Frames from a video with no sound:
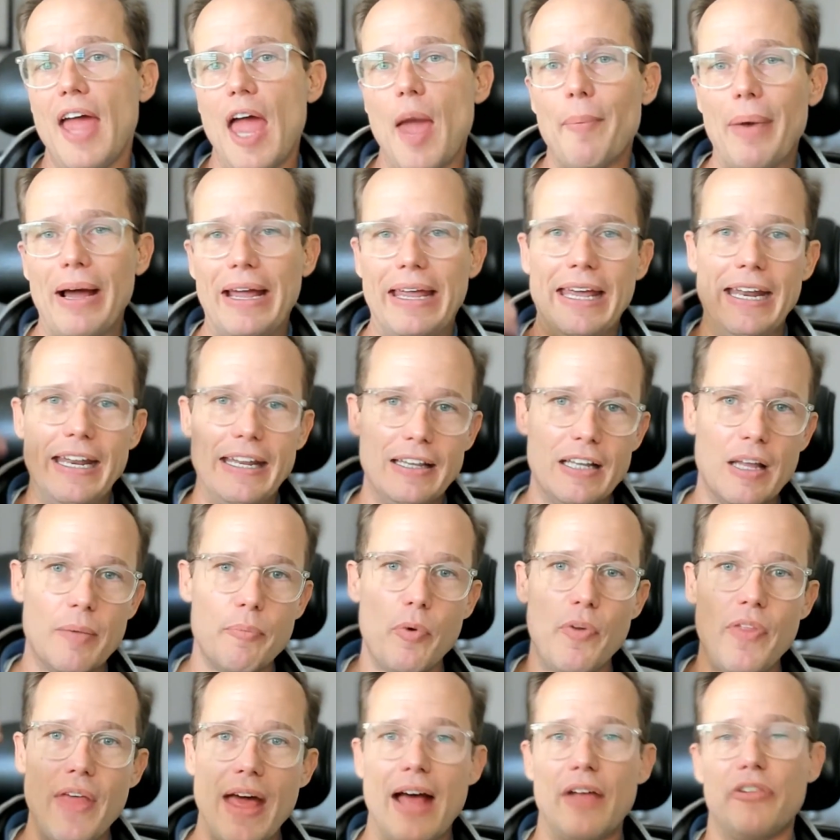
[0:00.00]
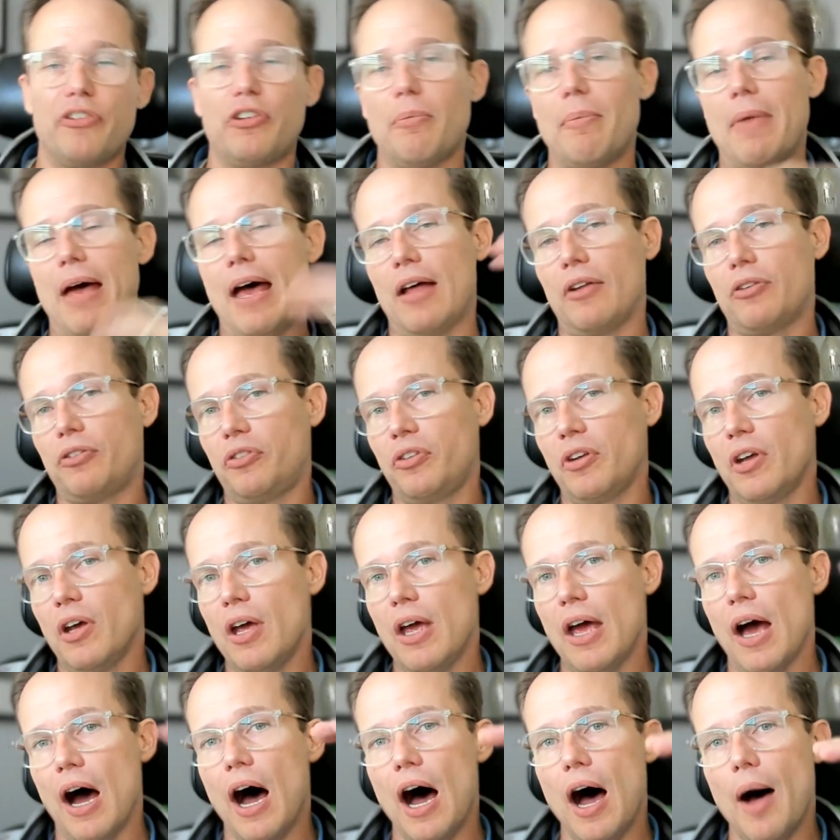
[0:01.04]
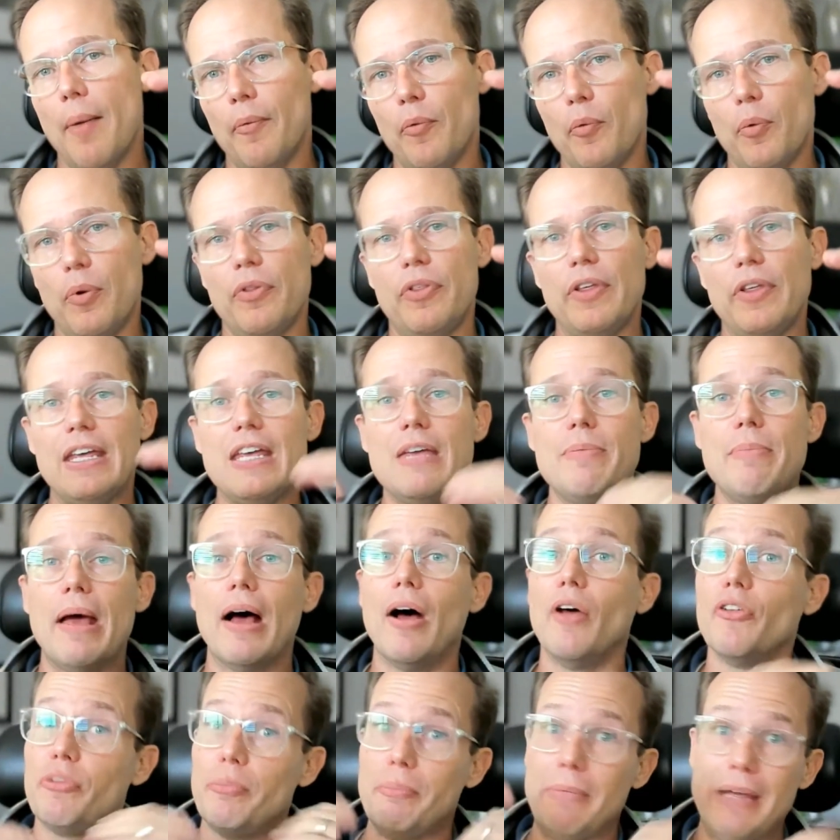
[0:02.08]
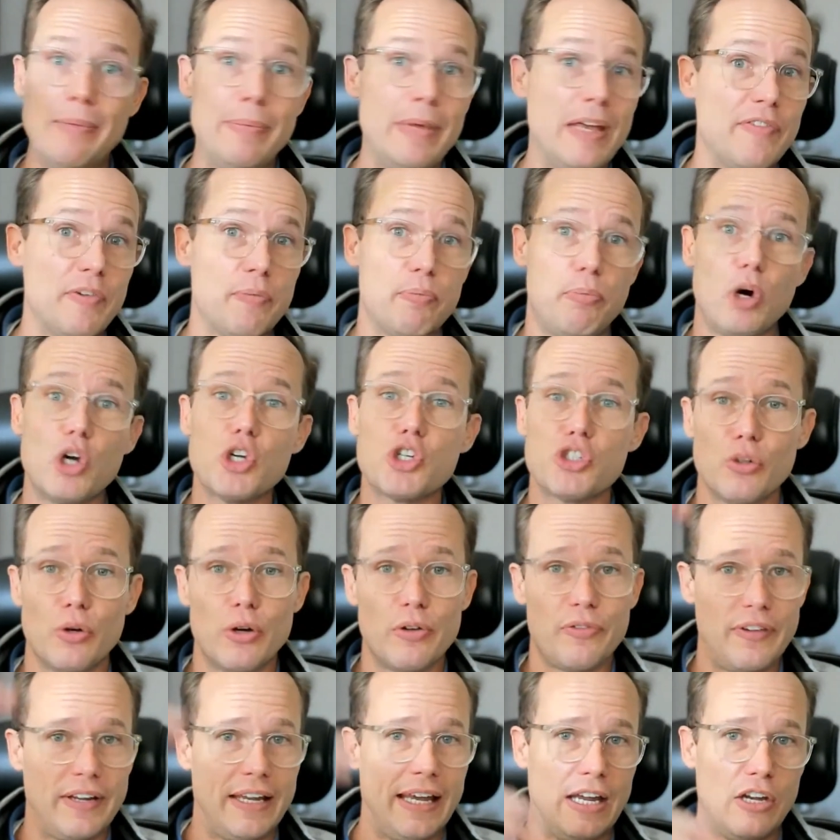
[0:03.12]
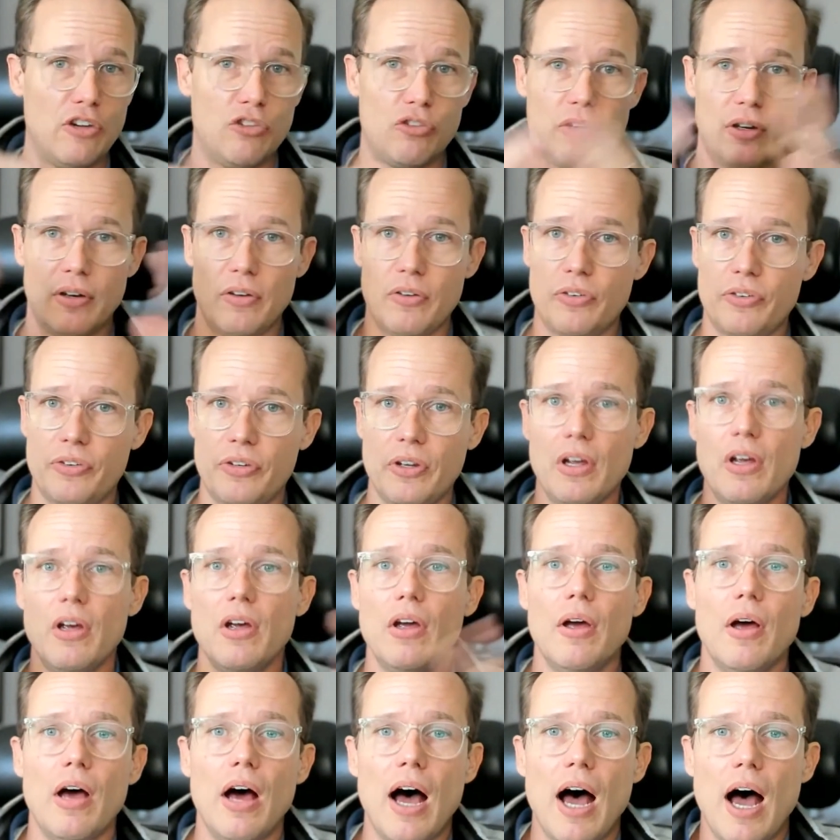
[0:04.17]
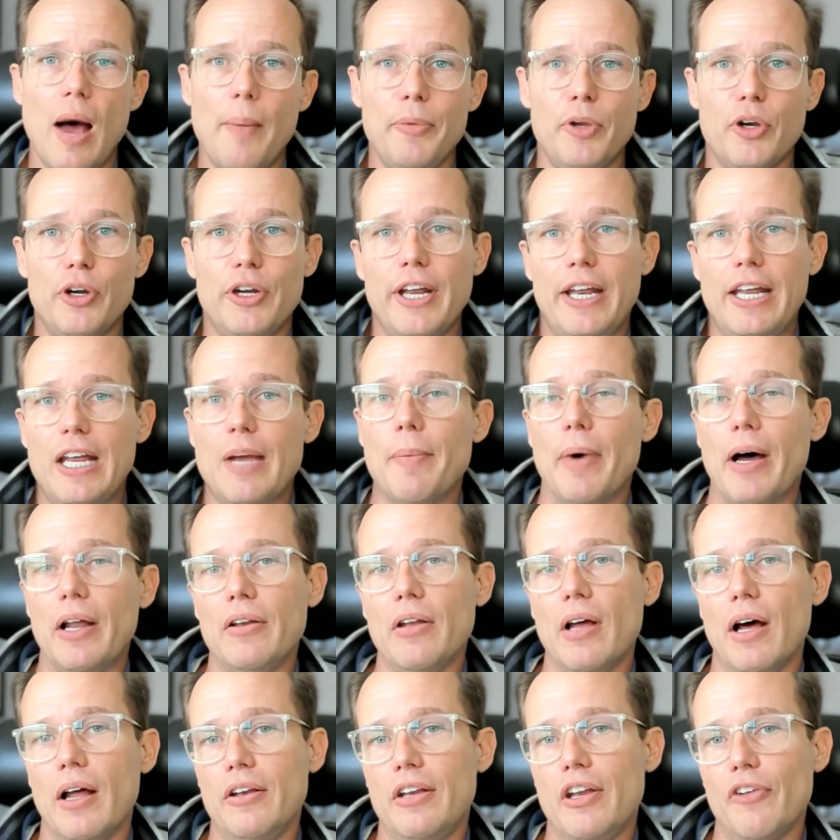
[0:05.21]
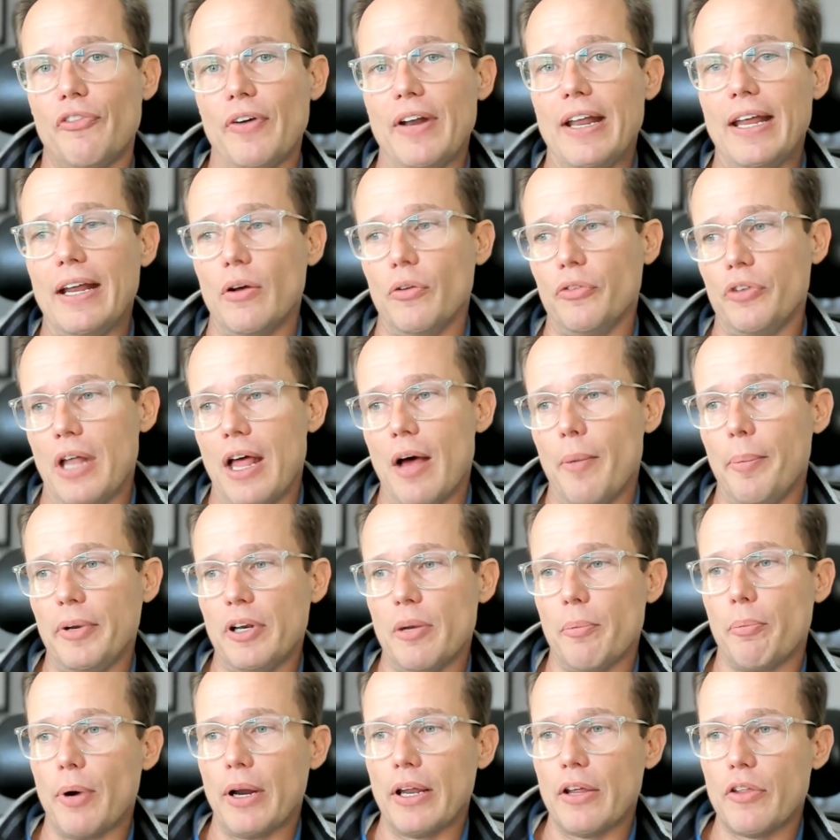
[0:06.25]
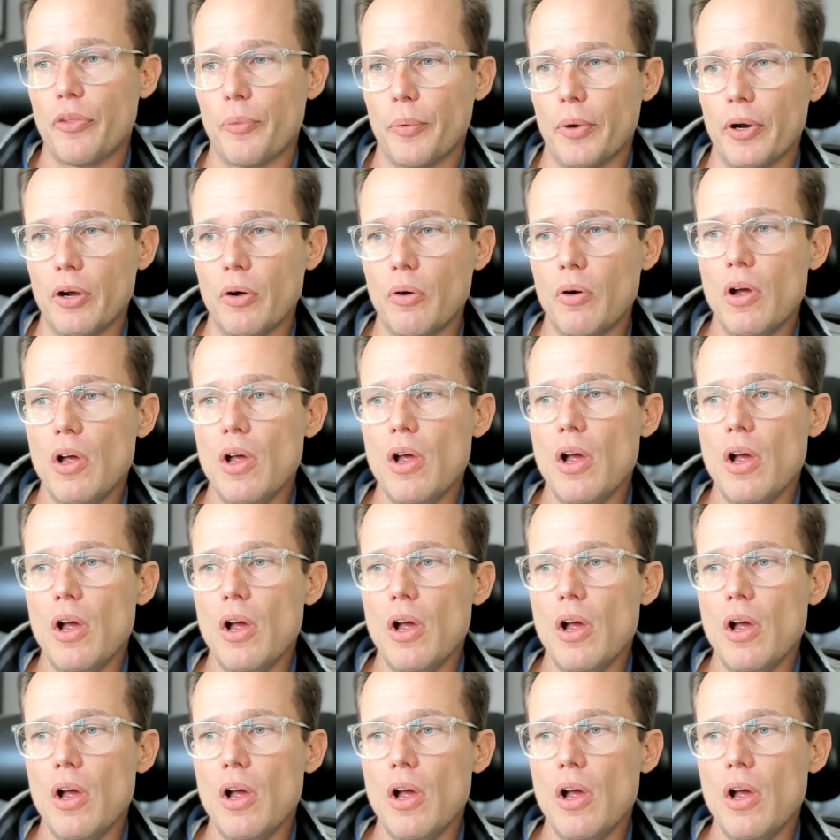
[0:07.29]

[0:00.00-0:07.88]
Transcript: And by hitting them with SMS, with emails, maybe even push notifications, you're getting them on different angles and helping to break through.